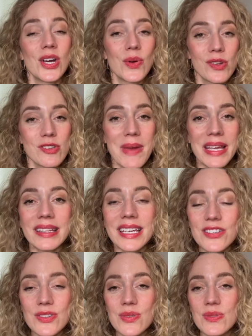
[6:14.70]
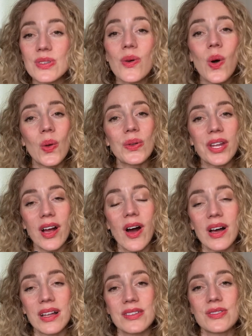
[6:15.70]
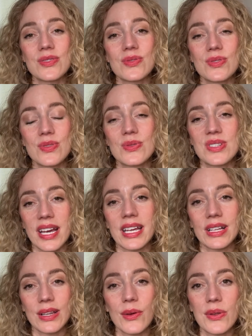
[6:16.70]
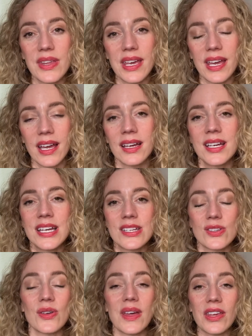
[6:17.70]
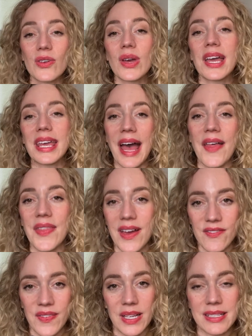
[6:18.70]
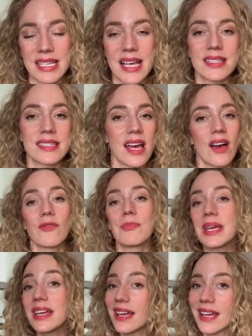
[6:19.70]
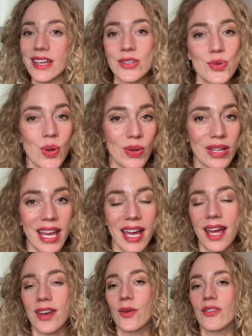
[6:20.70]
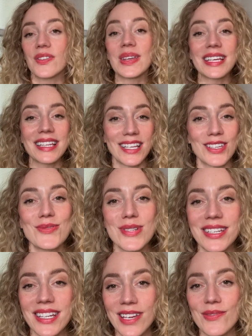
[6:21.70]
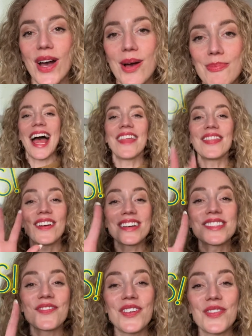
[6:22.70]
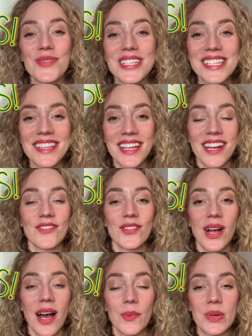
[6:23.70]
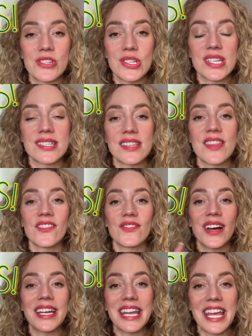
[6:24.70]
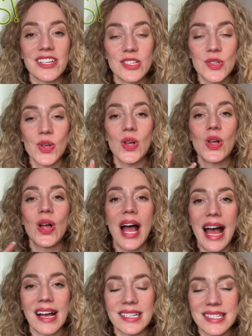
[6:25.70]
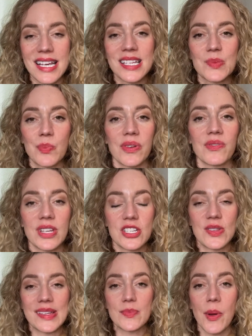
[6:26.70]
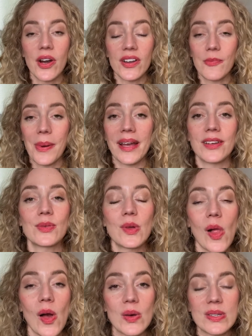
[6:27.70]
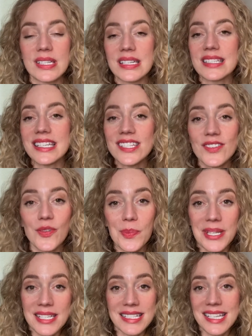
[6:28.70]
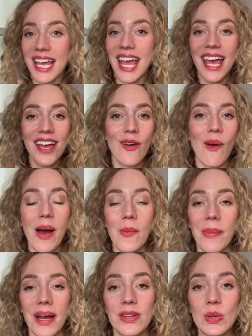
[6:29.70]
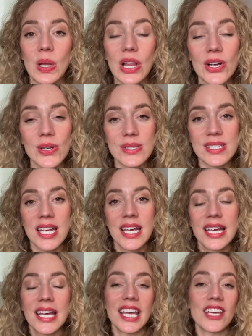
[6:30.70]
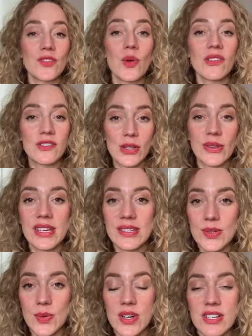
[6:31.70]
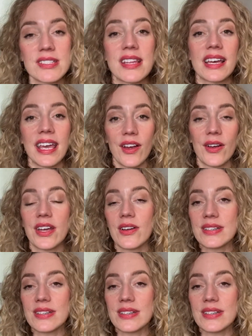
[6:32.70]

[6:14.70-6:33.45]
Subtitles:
which may lead you to holding on to too tight clothing so that you can get that felt sense of being in control again or feeling like you didn't give up. And there is a fifth reason that I forgot, which is the financial access privilege that's part of buying new clothes. It's easy for me to say, hey, go out and buy new clothes if you have clothing stores that carry your